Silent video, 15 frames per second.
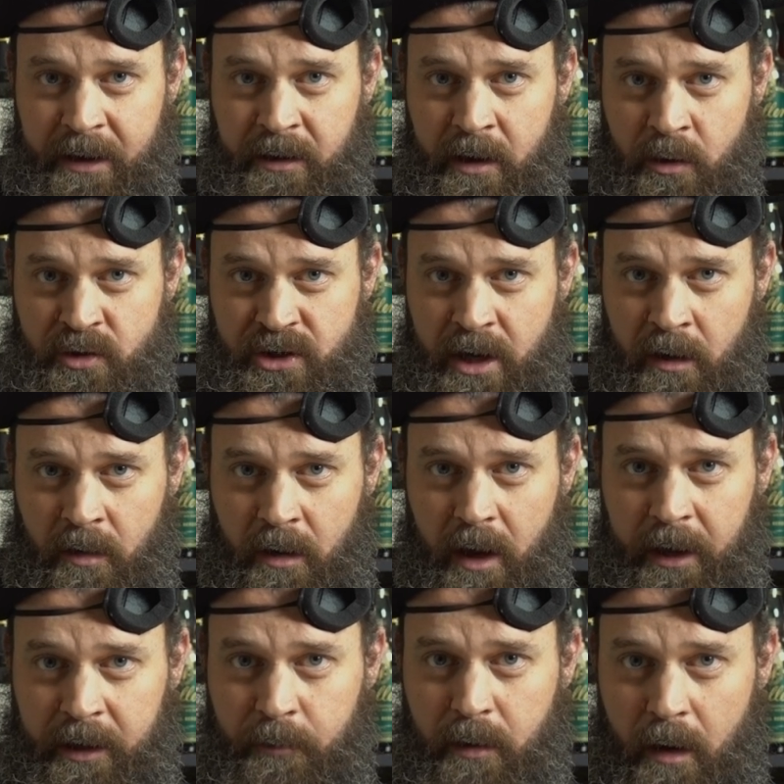and no joke, I
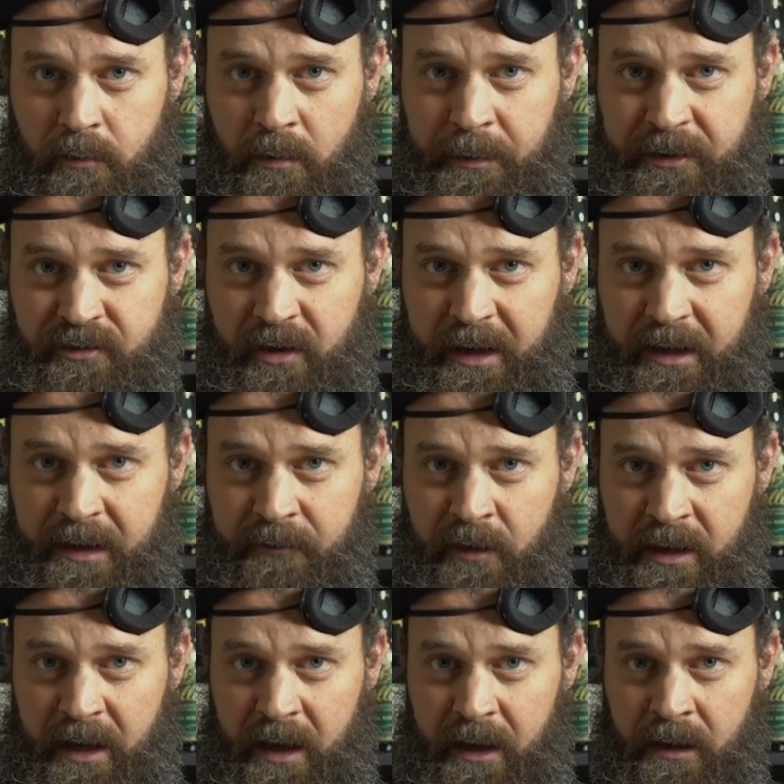could probably drink it every
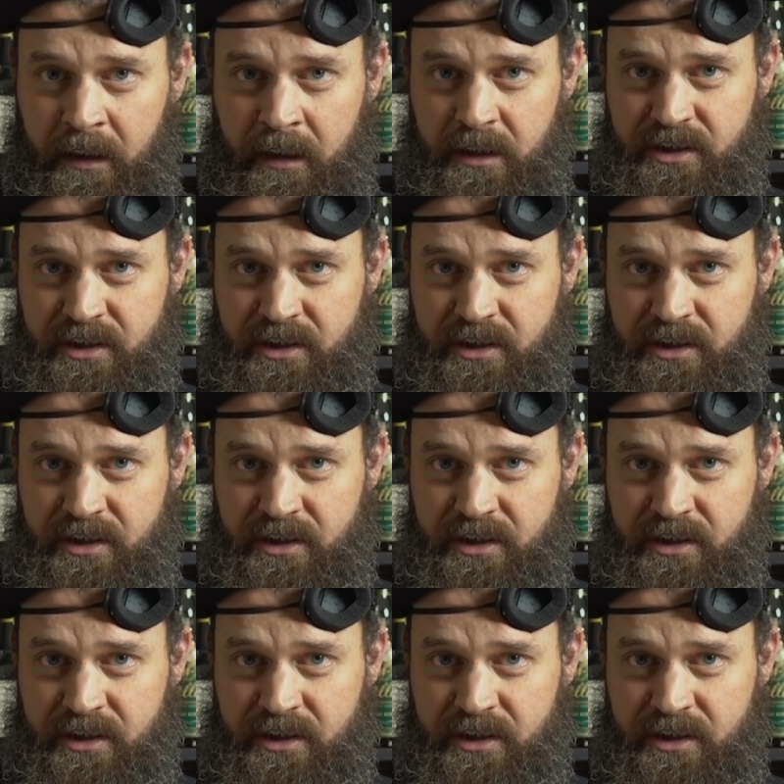day.